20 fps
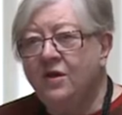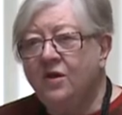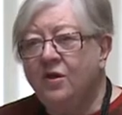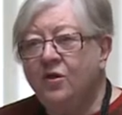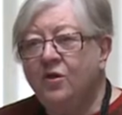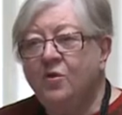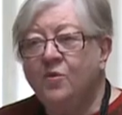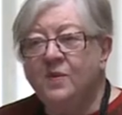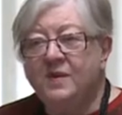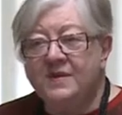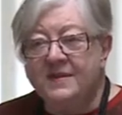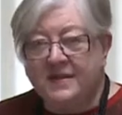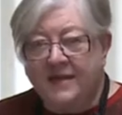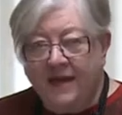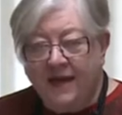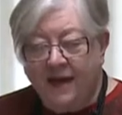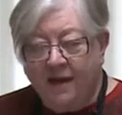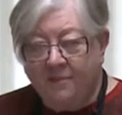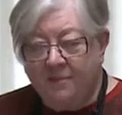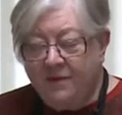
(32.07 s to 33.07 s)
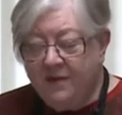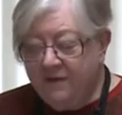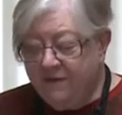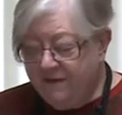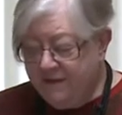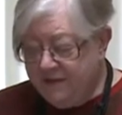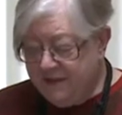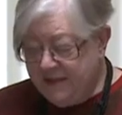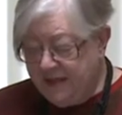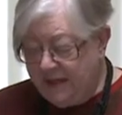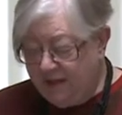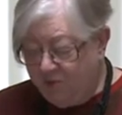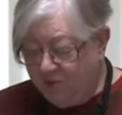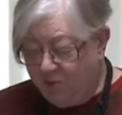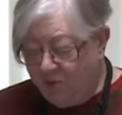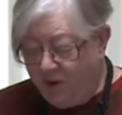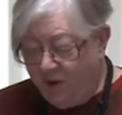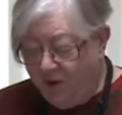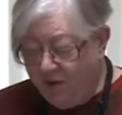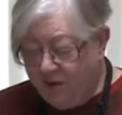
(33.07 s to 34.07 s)
who was captain of the St
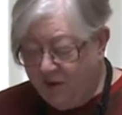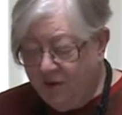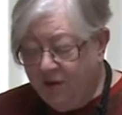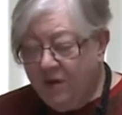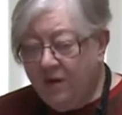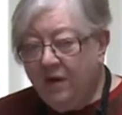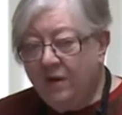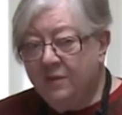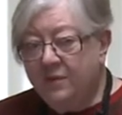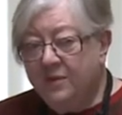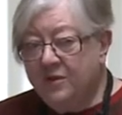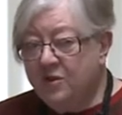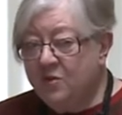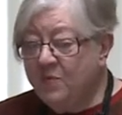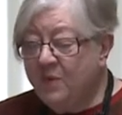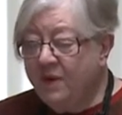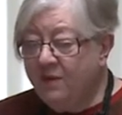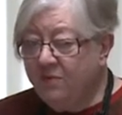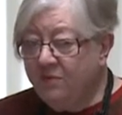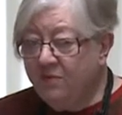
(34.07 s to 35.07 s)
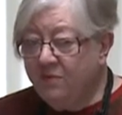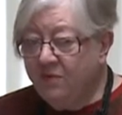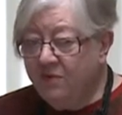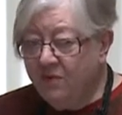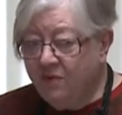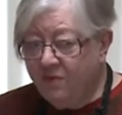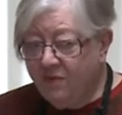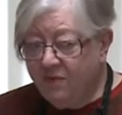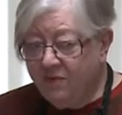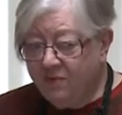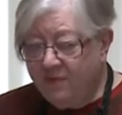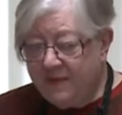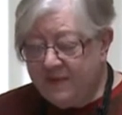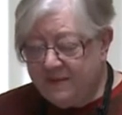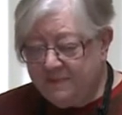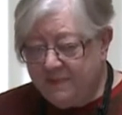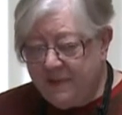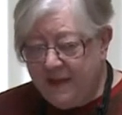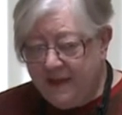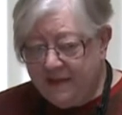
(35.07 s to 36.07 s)
Roch, which went through the
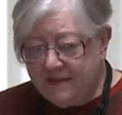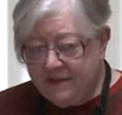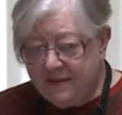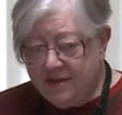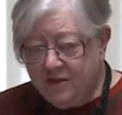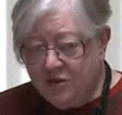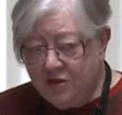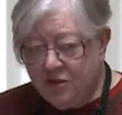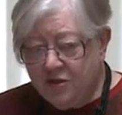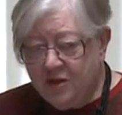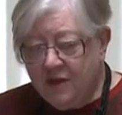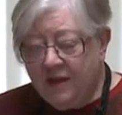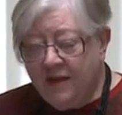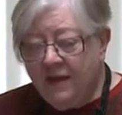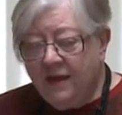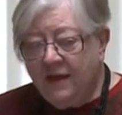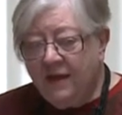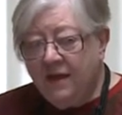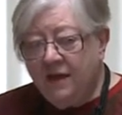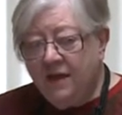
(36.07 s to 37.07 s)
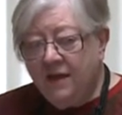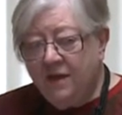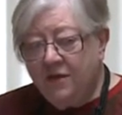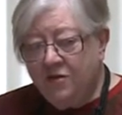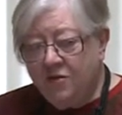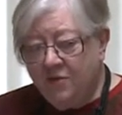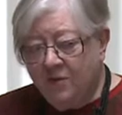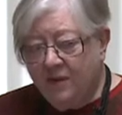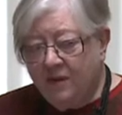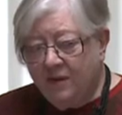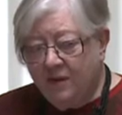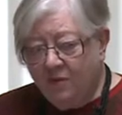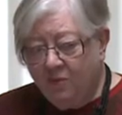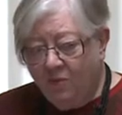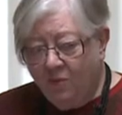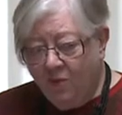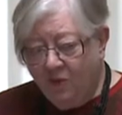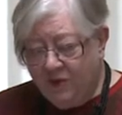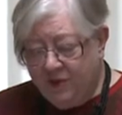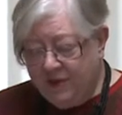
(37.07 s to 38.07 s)
Northwest Passage during the
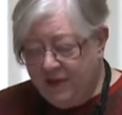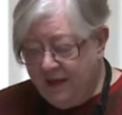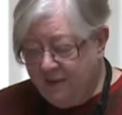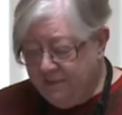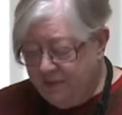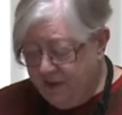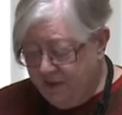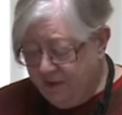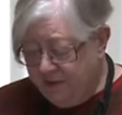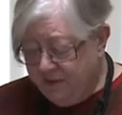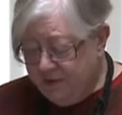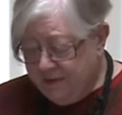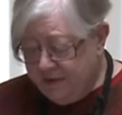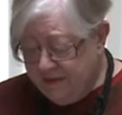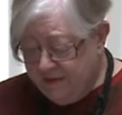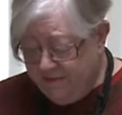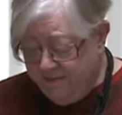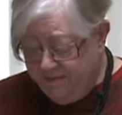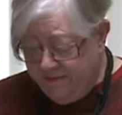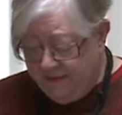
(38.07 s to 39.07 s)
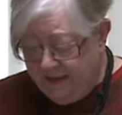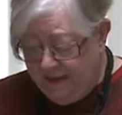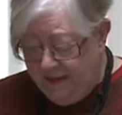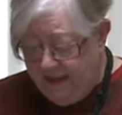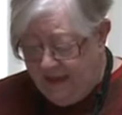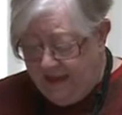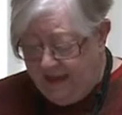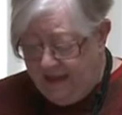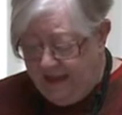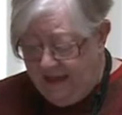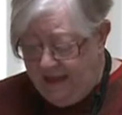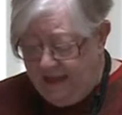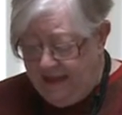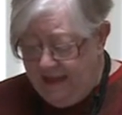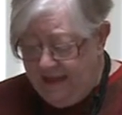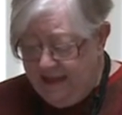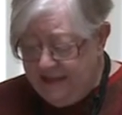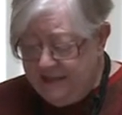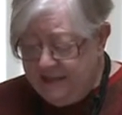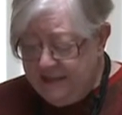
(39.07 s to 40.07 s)
wartime years.
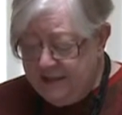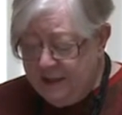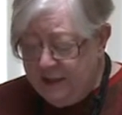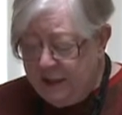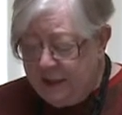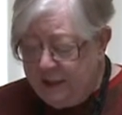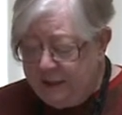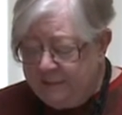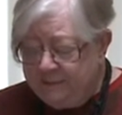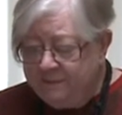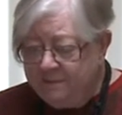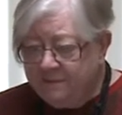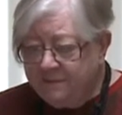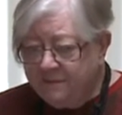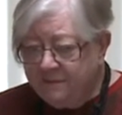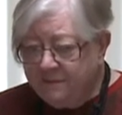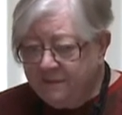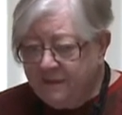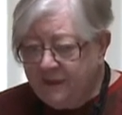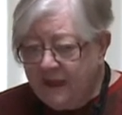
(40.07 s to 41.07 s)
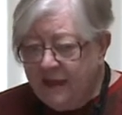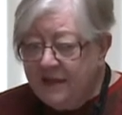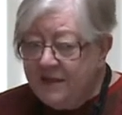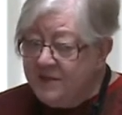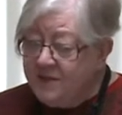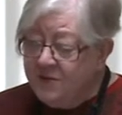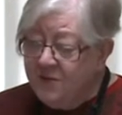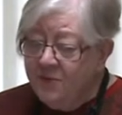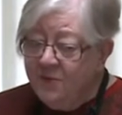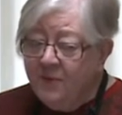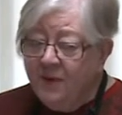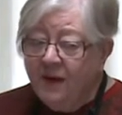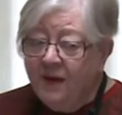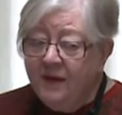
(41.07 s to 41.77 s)
And so